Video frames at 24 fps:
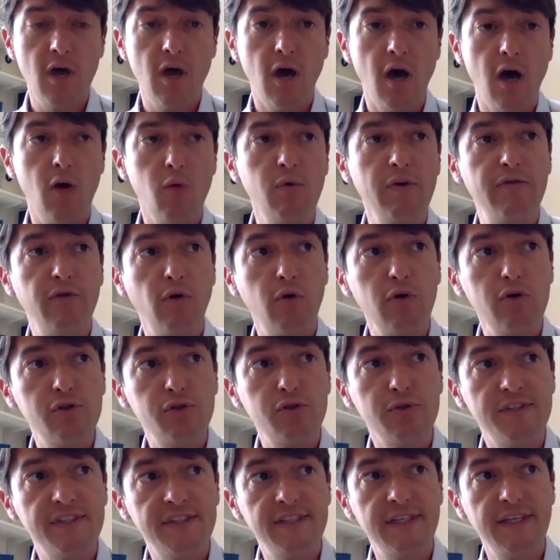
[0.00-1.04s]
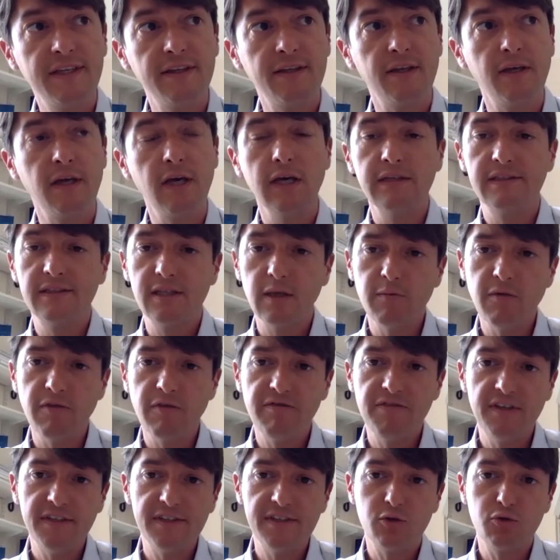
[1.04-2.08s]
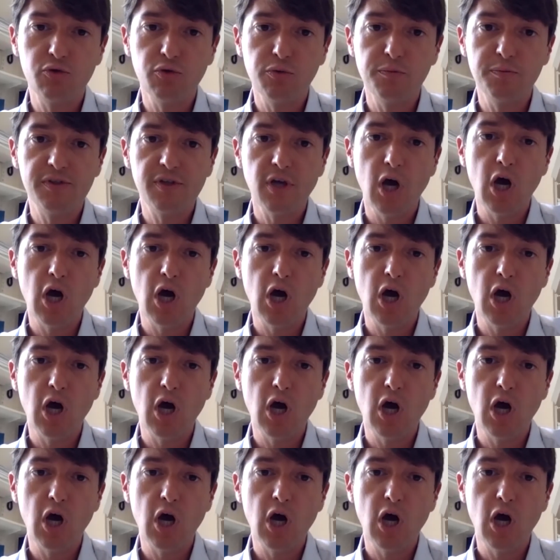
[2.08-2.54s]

uh, we've also seen some of these groups